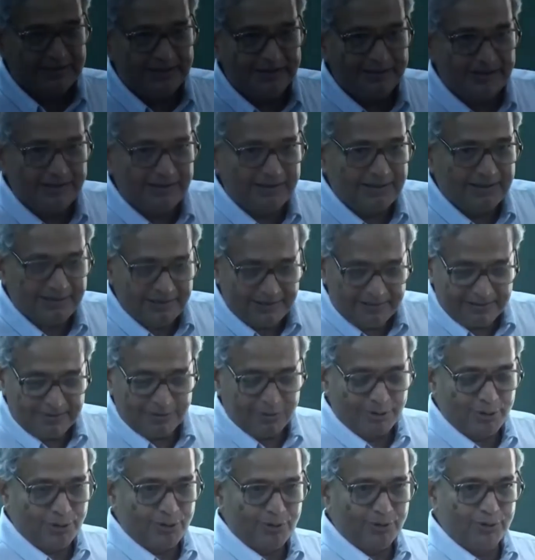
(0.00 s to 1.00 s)
uh,
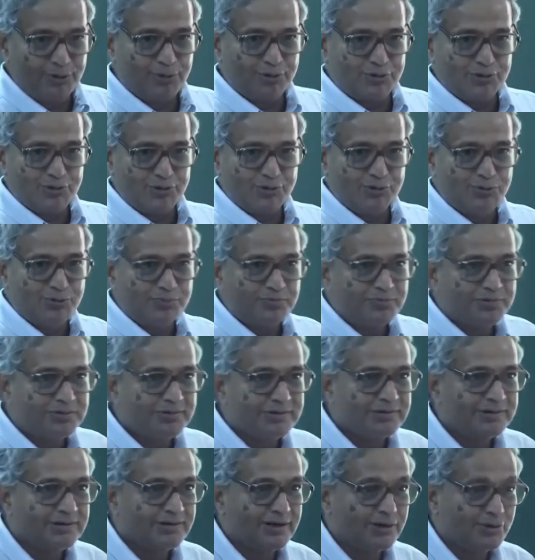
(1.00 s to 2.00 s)
closed loop
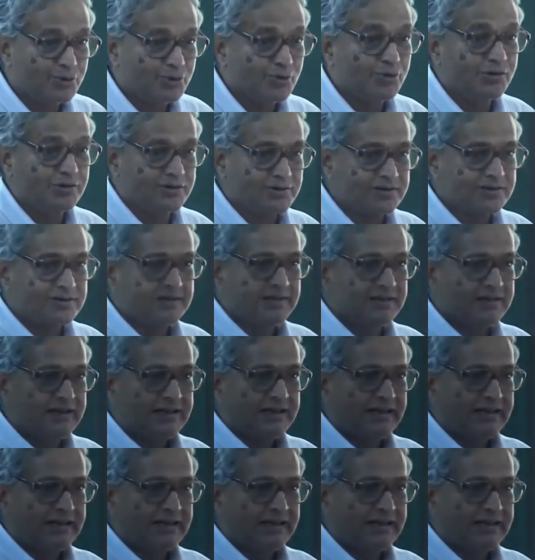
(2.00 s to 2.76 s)
controls,